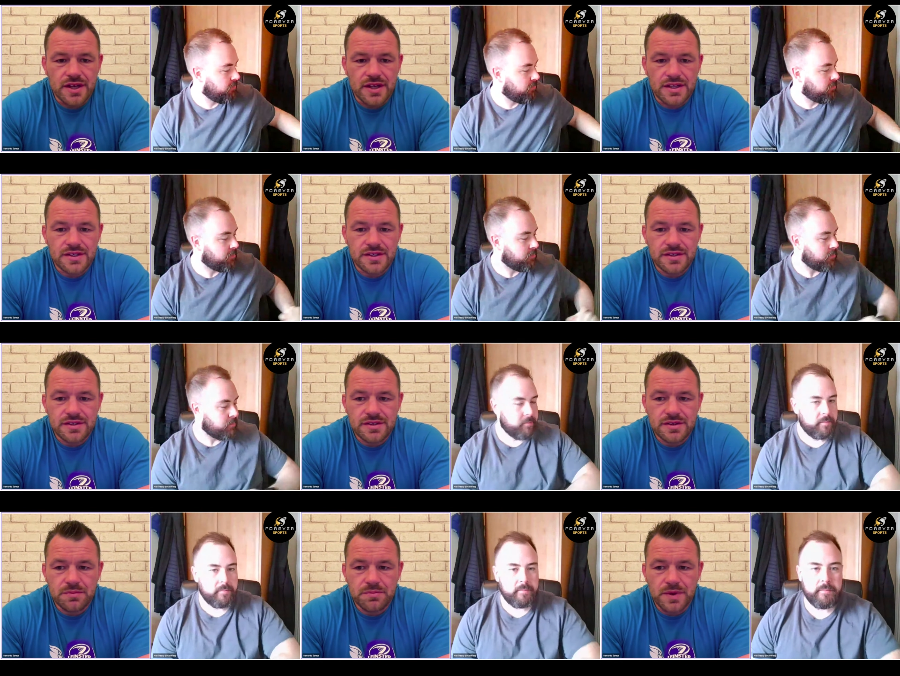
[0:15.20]
Speaker 1: then
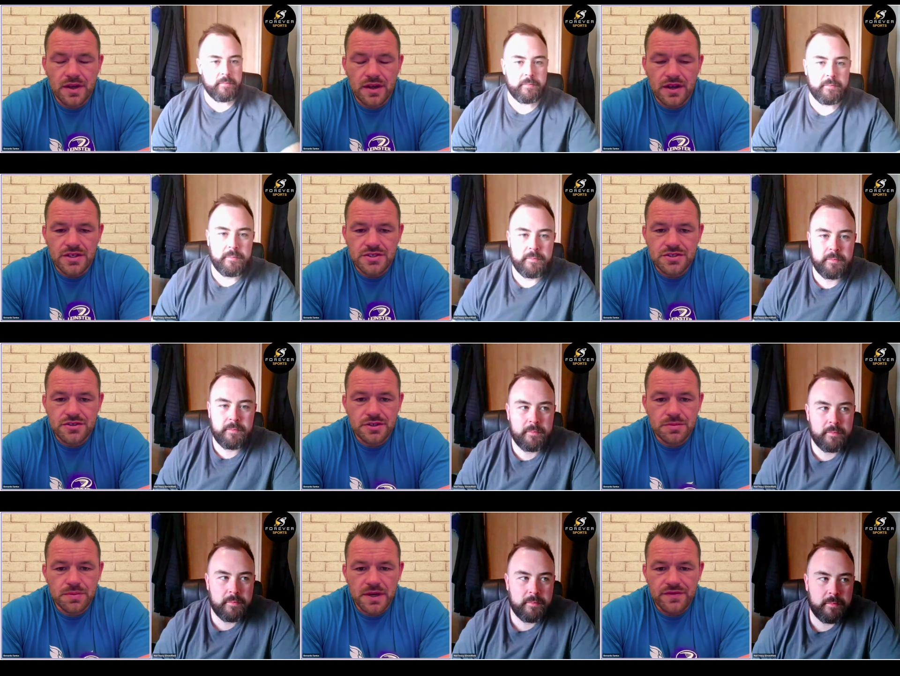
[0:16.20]
larger
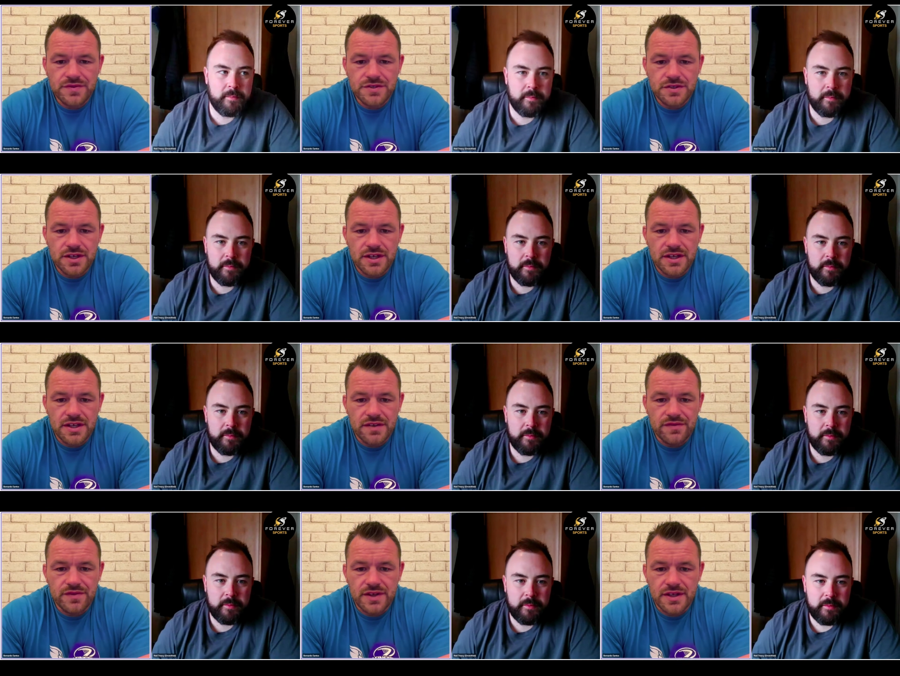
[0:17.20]
group left Sunday
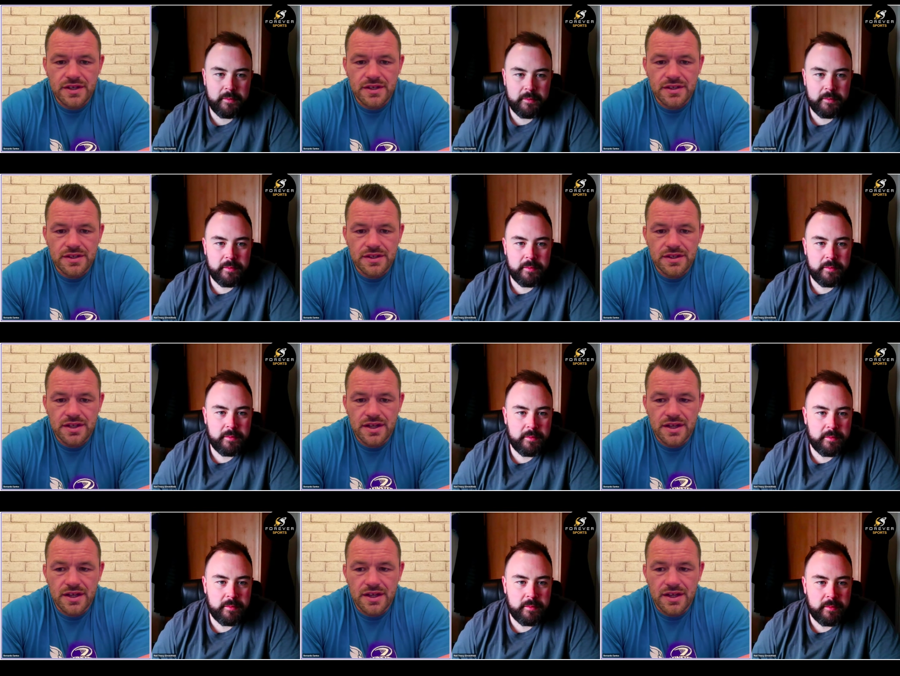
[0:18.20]
evening.
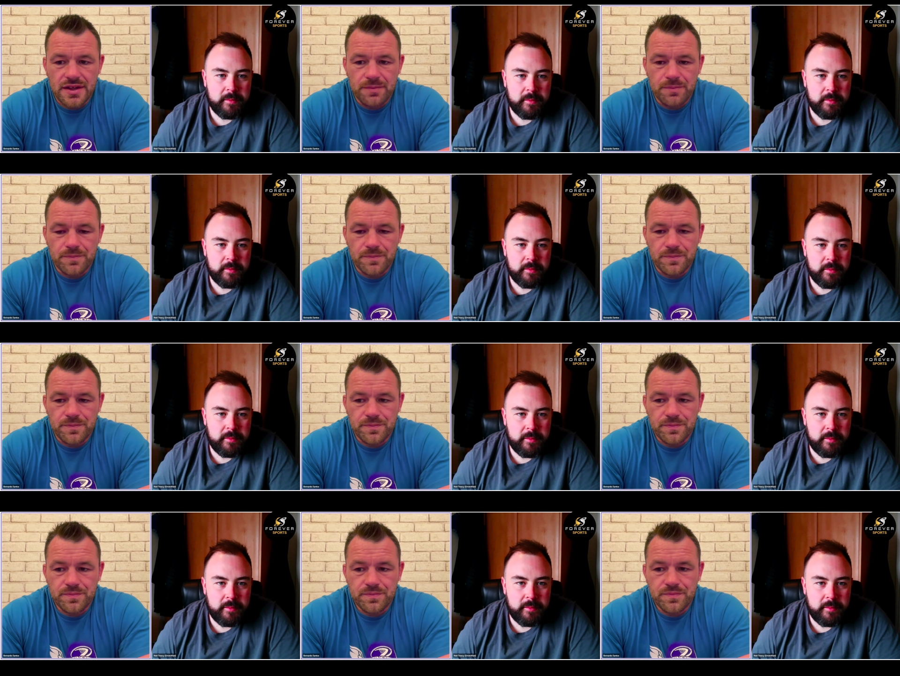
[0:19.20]
Um,
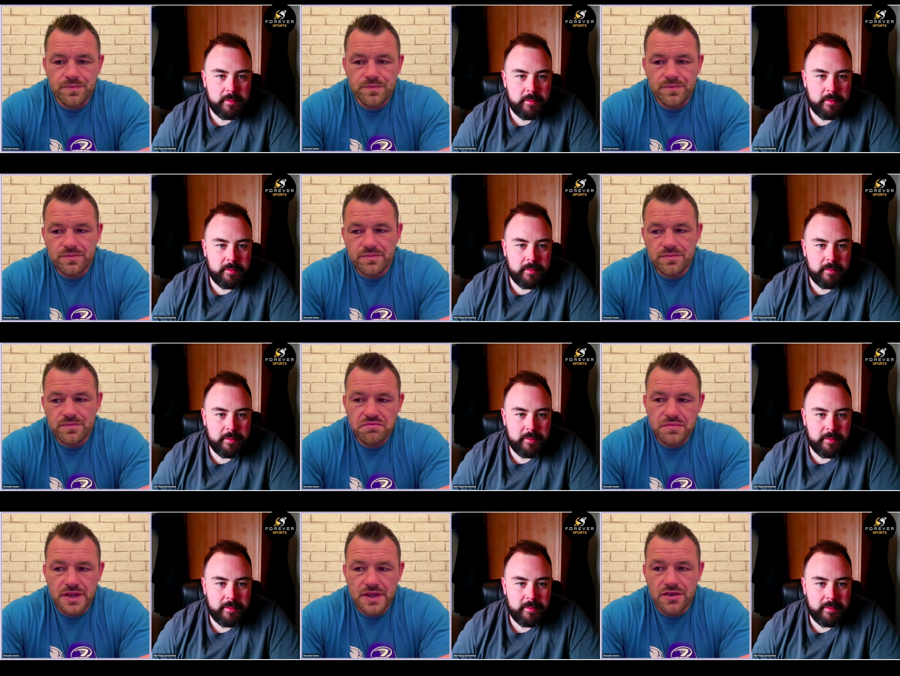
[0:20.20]

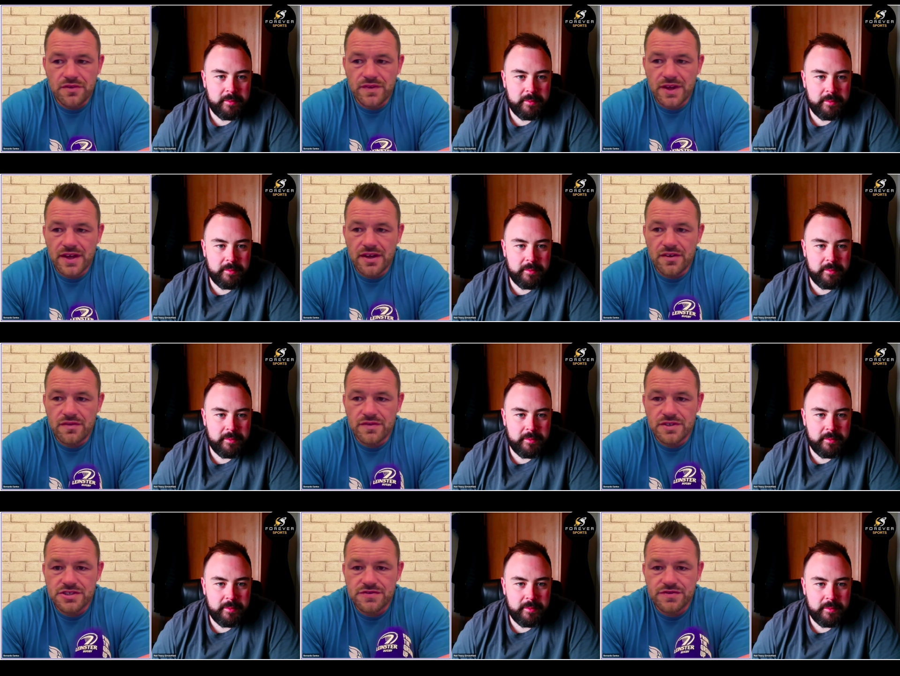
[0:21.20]
big enough
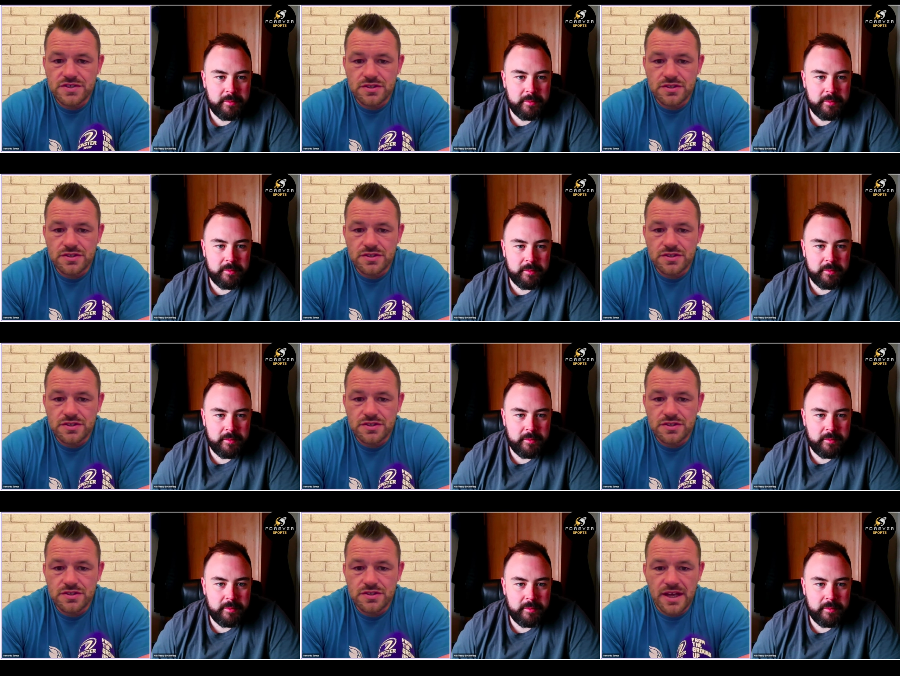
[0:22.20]
layovers for some
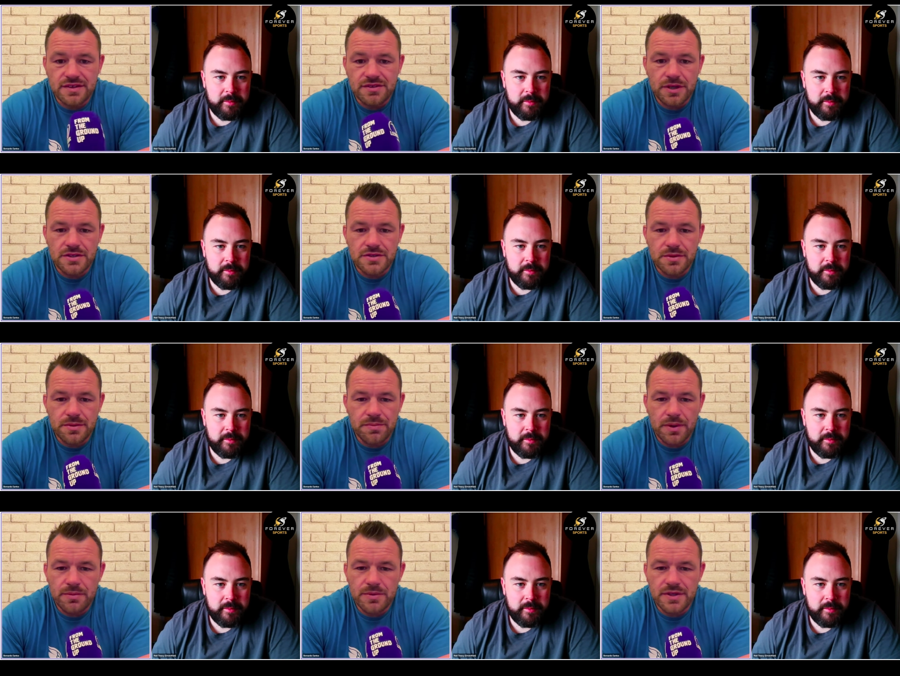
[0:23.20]
lads.
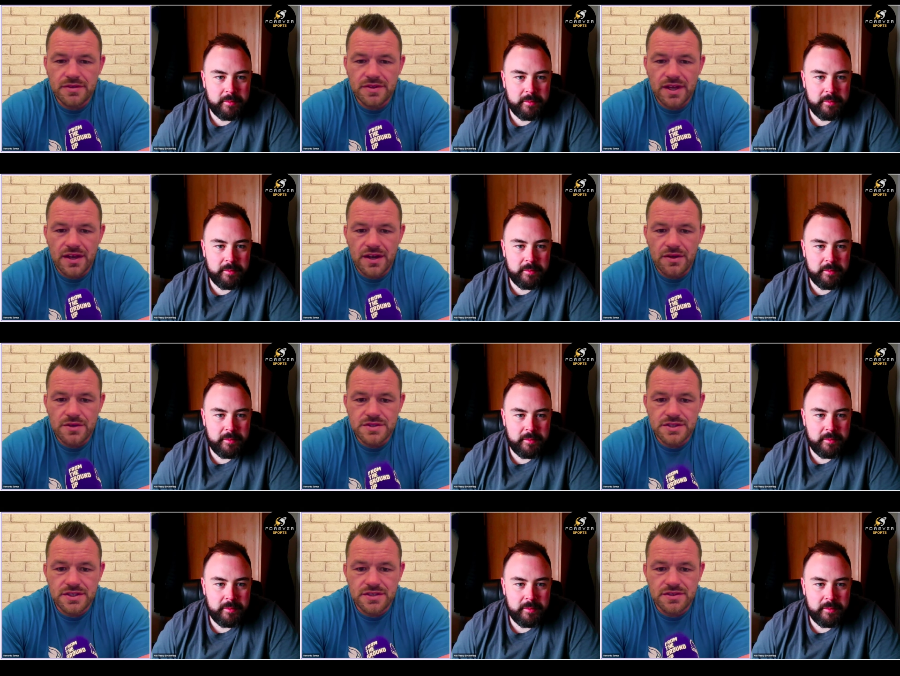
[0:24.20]
Some guys were
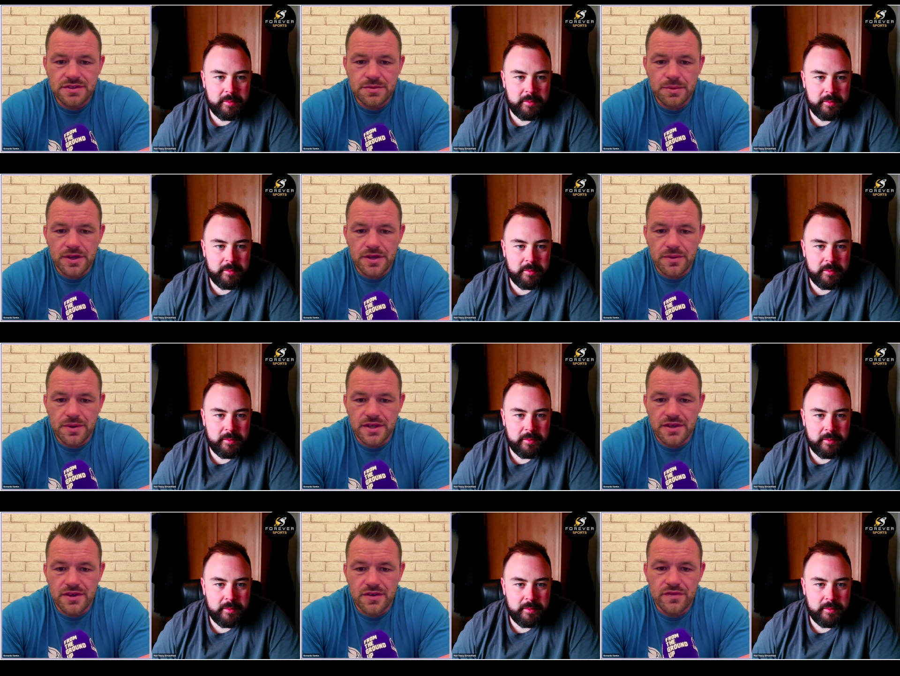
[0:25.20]
probably ten hours in
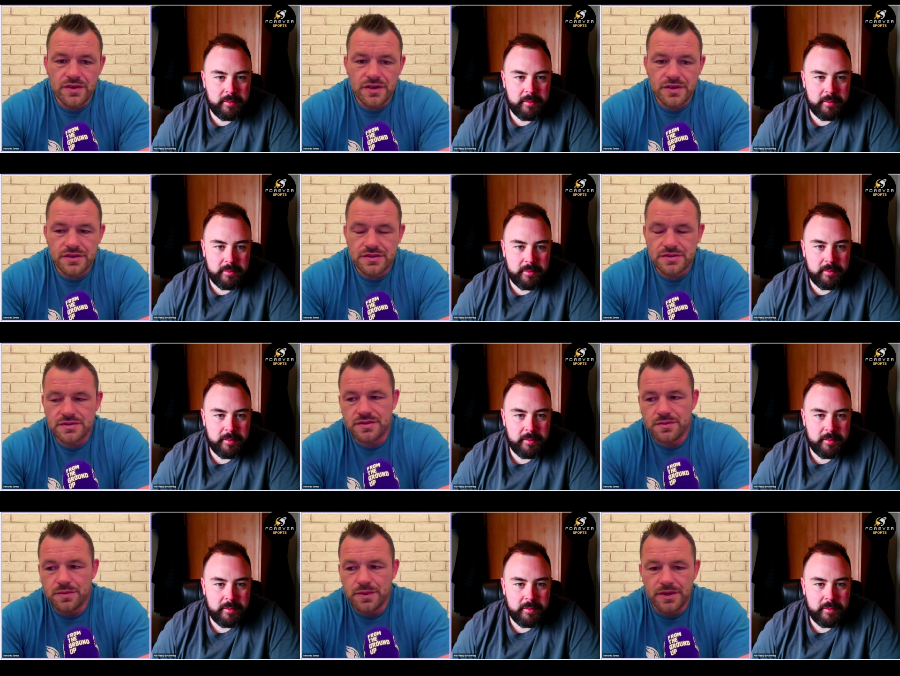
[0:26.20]
Dubai waiting over,
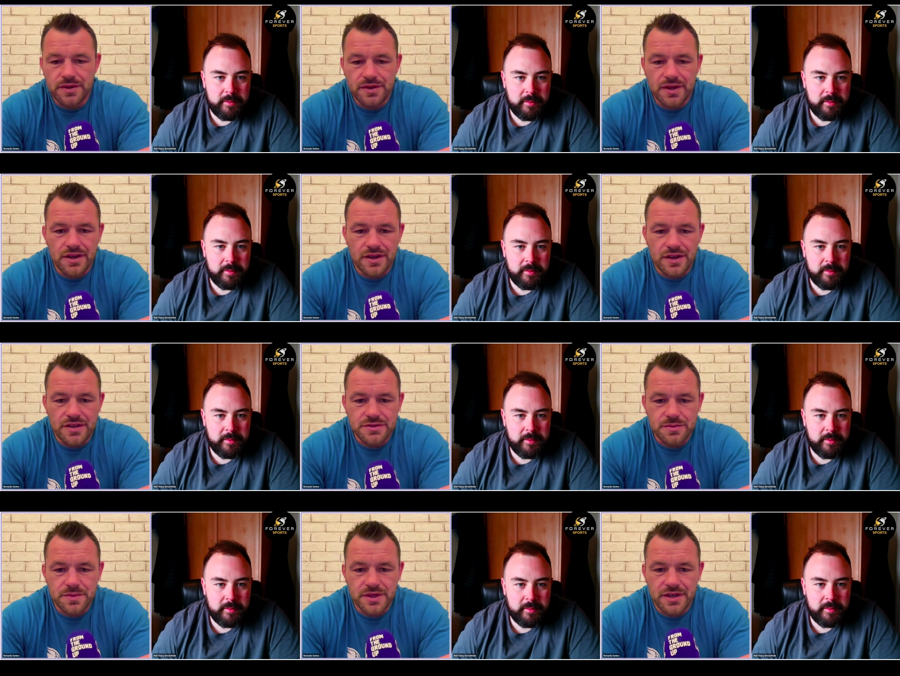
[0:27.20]
and we got a
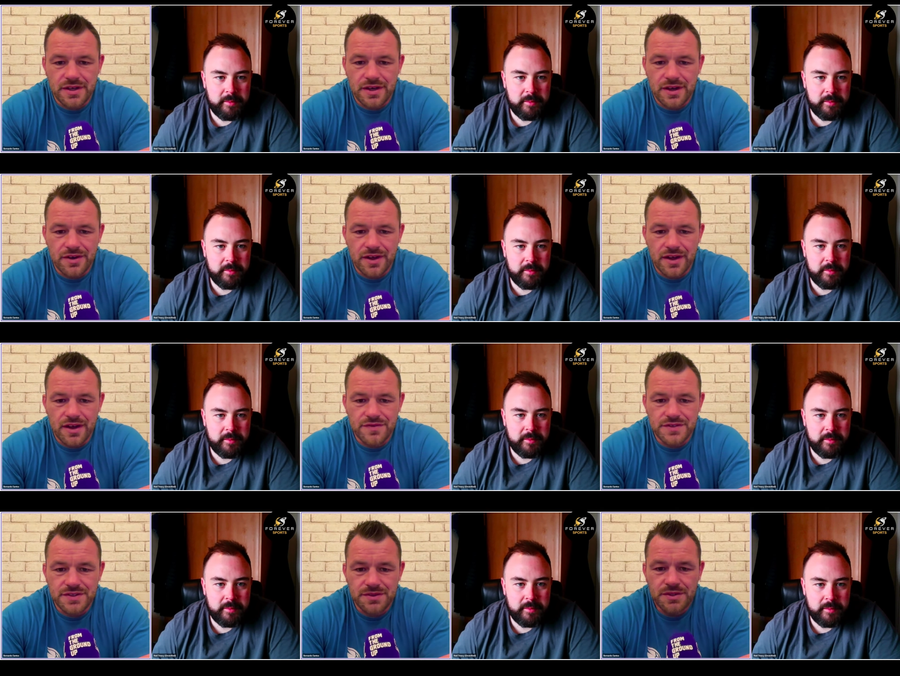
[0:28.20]
nice one. We got an hour and a half,
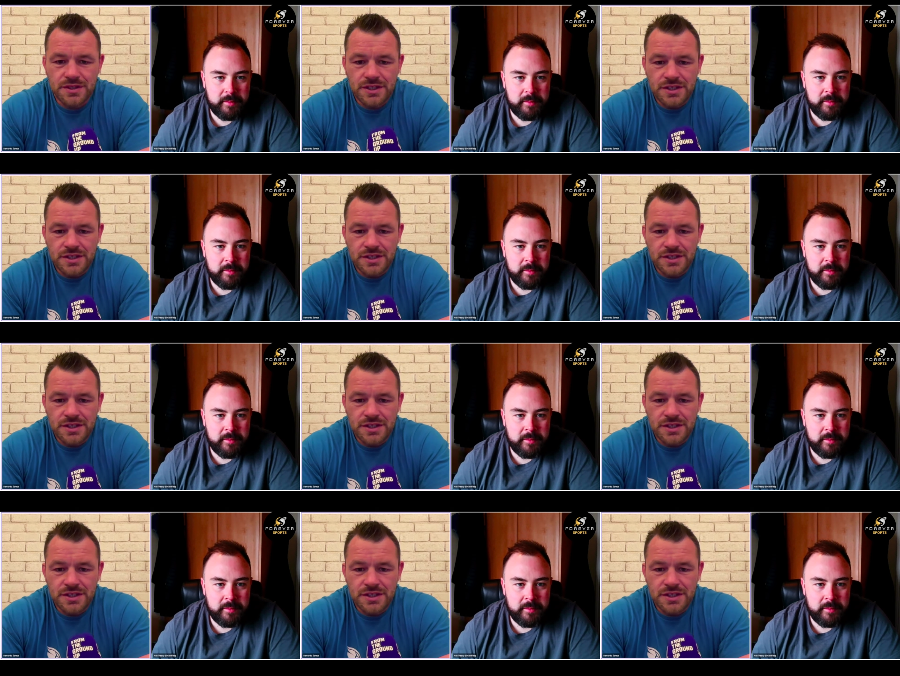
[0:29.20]
so